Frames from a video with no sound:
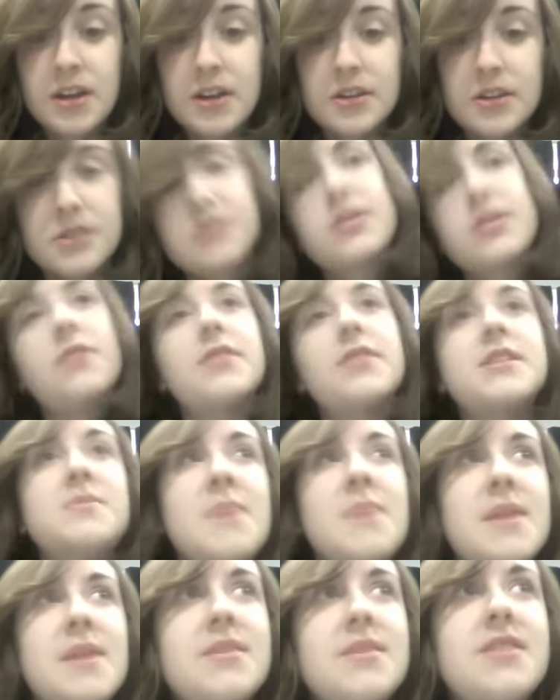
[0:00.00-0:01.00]
So this
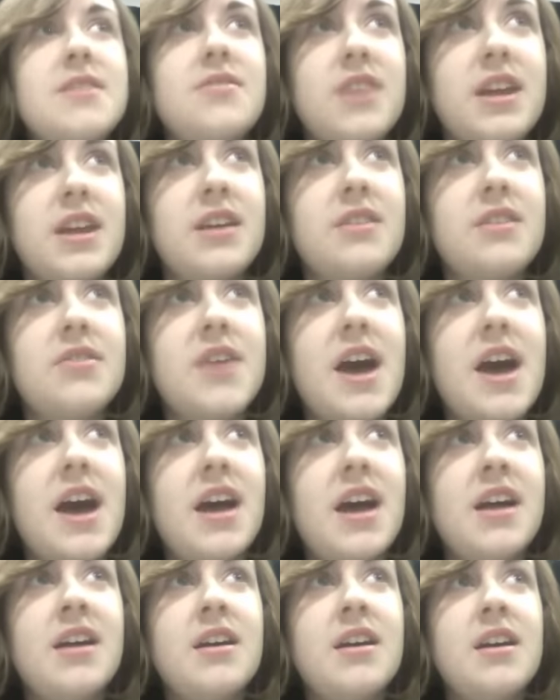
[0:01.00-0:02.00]
made me think
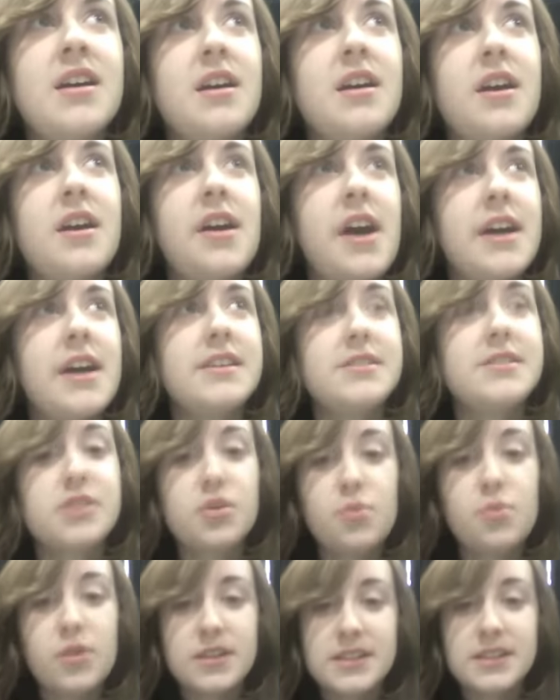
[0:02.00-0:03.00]
that I
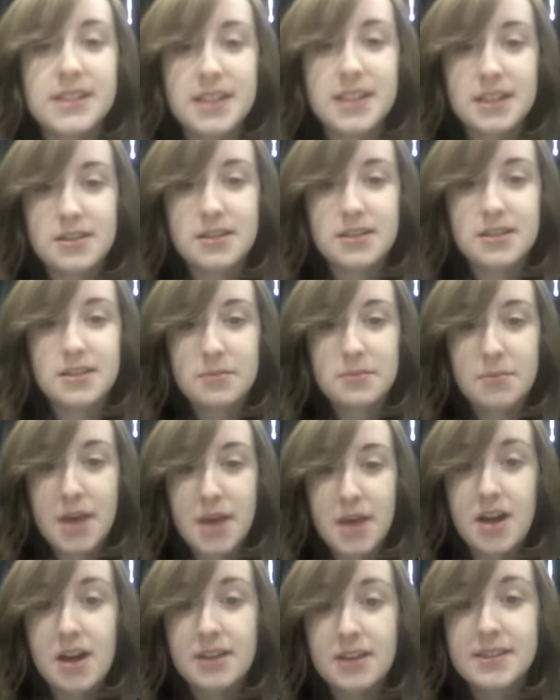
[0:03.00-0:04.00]
still wanted
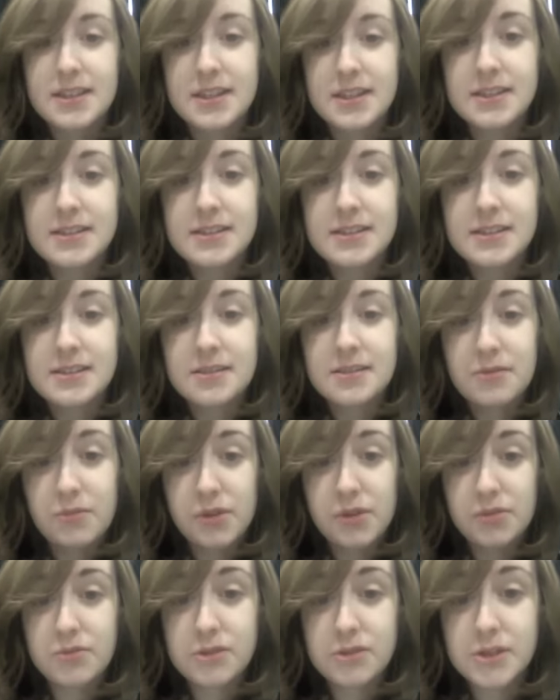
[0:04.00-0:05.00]
my artist,
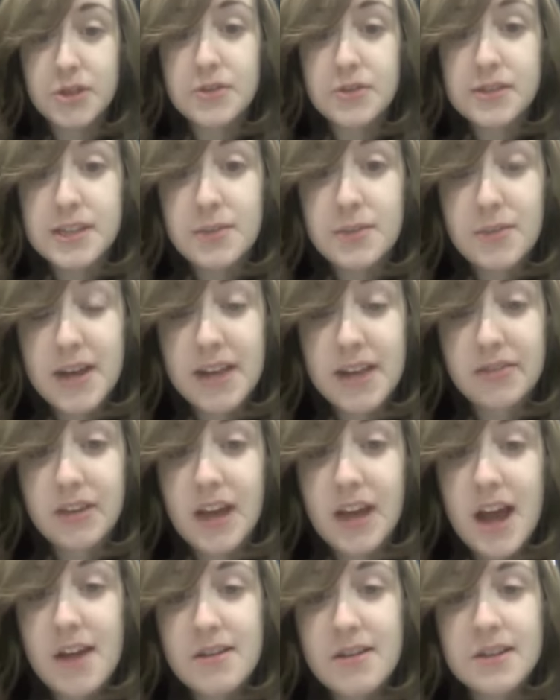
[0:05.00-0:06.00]
which was Lucy playing the
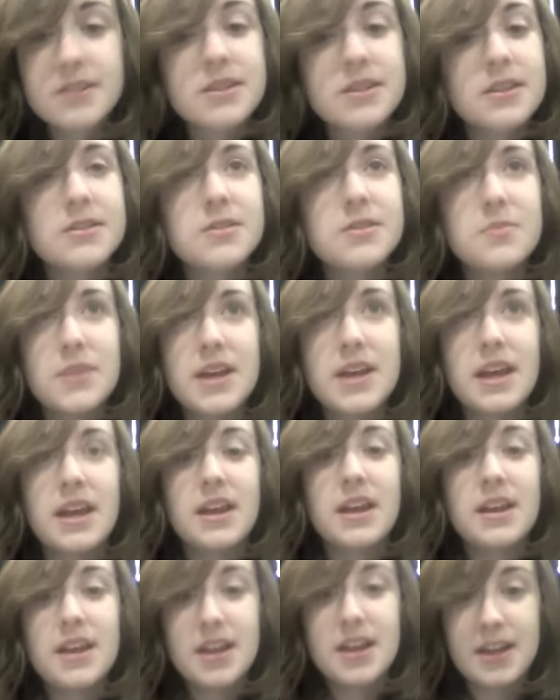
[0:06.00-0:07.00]
character, to
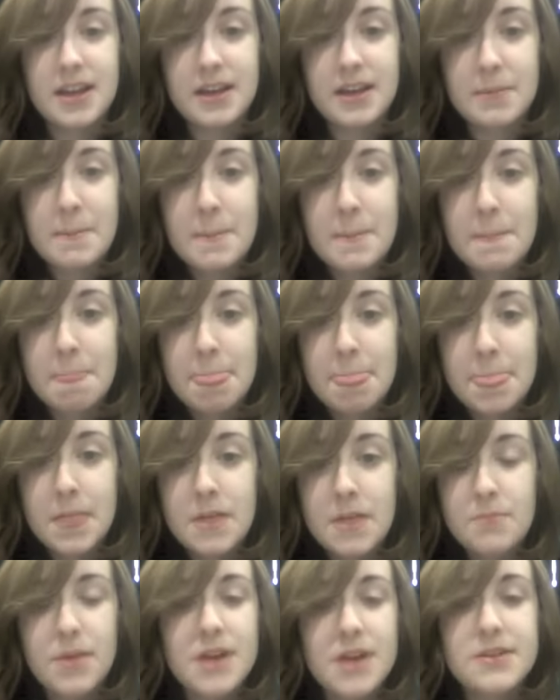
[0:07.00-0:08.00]
be in it,
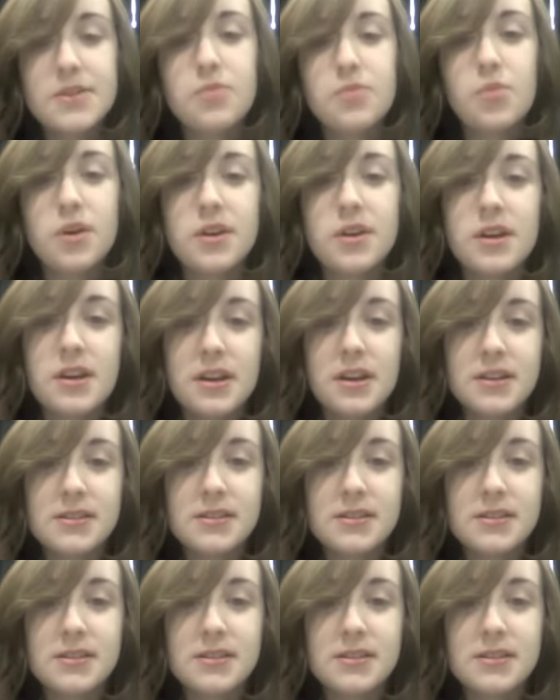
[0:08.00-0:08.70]
but I didn't want her